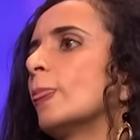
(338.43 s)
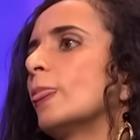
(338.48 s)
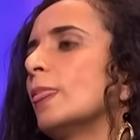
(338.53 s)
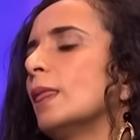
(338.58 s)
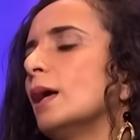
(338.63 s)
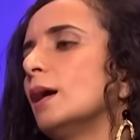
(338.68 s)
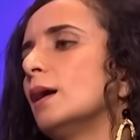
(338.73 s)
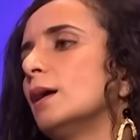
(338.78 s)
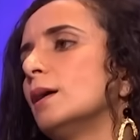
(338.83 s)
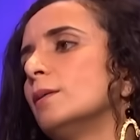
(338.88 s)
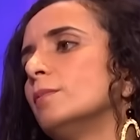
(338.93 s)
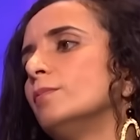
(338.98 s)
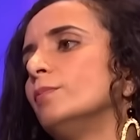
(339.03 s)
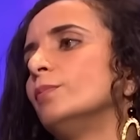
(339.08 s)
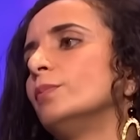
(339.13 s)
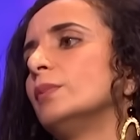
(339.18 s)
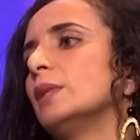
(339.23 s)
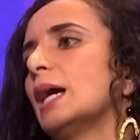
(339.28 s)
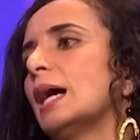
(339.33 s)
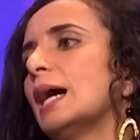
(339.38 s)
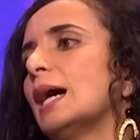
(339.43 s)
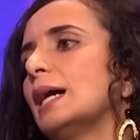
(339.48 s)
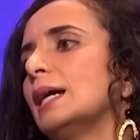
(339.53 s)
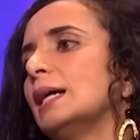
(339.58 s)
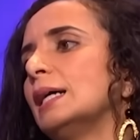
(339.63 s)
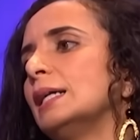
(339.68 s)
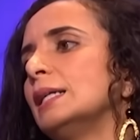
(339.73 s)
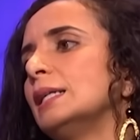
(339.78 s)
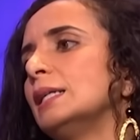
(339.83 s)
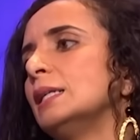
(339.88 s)
Um,
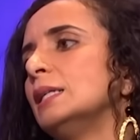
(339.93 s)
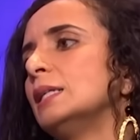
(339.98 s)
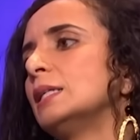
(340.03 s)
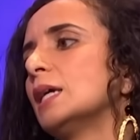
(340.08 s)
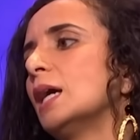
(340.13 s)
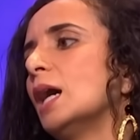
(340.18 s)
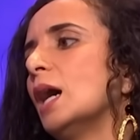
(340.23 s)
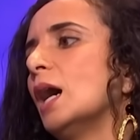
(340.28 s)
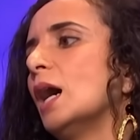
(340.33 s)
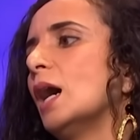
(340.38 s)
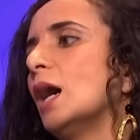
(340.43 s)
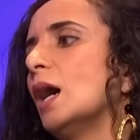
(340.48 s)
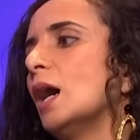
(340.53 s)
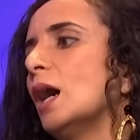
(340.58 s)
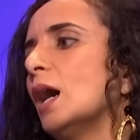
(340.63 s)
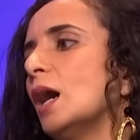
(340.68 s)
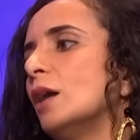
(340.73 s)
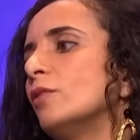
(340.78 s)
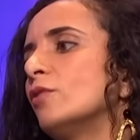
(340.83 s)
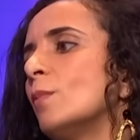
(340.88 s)
and I